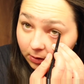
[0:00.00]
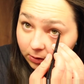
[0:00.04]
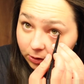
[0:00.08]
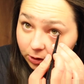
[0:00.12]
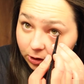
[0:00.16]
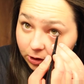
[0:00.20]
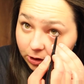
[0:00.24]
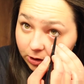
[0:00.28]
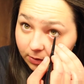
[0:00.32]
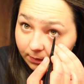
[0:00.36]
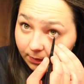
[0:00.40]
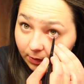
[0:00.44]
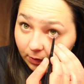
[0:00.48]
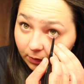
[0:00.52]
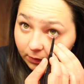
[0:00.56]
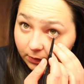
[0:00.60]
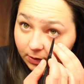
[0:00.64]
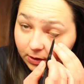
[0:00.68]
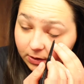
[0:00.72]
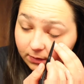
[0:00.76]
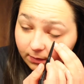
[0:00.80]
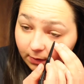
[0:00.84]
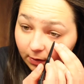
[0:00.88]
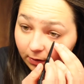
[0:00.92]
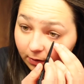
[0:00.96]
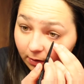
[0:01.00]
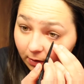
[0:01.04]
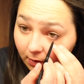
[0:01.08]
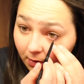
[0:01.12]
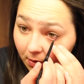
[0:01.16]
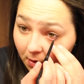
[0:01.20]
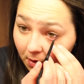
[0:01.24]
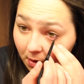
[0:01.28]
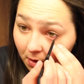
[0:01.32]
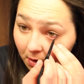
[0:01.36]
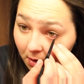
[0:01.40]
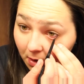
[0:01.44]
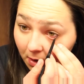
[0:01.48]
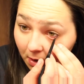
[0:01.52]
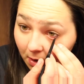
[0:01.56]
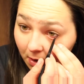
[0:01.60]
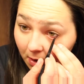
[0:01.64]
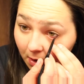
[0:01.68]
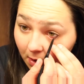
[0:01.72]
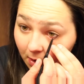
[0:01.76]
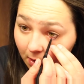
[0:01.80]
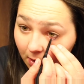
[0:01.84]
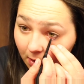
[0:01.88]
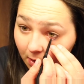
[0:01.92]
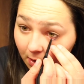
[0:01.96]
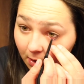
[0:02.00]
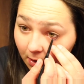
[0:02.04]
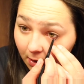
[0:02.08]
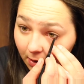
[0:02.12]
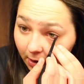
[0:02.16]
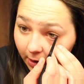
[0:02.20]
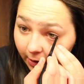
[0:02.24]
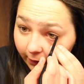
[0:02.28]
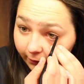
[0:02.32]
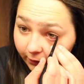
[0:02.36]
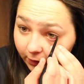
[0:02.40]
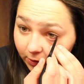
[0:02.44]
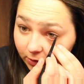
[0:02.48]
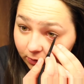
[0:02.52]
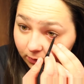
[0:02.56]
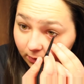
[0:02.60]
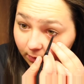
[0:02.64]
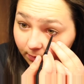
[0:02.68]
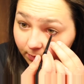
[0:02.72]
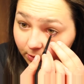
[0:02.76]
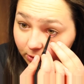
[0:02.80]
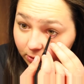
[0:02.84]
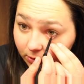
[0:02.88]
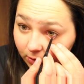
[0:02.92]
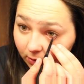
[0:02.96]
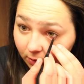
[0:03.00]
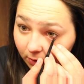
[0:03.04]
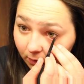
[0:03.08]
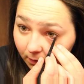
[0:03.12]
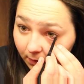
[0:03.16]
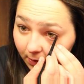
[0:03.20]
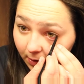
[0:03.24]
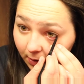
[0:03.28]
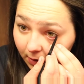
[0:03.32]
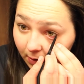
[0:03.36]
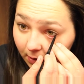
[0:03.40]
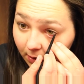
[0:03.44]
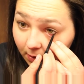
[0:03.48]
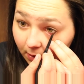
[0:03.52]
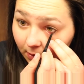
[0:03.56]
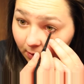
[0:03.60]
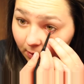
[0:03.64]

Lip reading: just to be honest with you. If you're squeamish, look away.